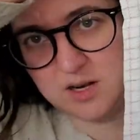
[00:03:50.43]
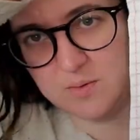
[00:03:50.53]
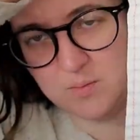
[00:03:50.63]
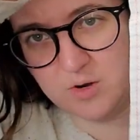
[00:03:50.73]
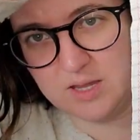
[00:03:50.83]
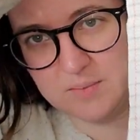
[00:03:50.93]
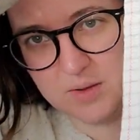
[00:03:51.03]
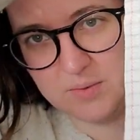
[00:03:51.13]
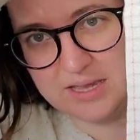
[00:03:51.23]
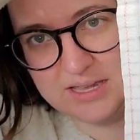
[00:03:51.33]
I've been working
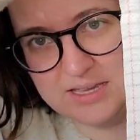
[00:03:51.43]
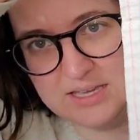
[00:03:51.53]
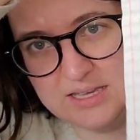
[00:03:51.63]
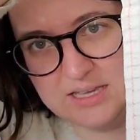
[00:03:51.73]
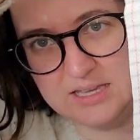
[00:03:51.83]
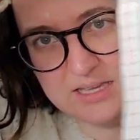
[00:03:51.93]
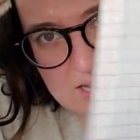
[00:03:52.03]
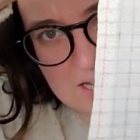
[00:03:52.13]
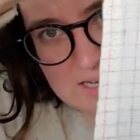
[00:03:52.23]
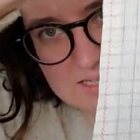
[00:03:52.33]
my way
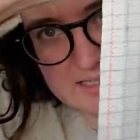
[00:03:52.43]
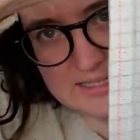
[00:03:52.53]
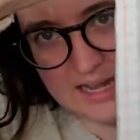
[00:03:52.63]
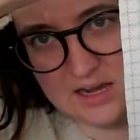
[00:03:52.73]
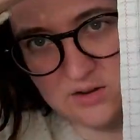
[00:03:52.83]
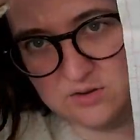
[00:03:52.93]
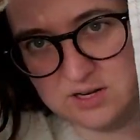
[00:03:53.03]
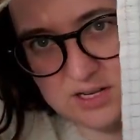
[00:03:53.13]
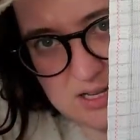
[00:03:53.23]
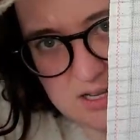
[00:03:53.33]
uh, down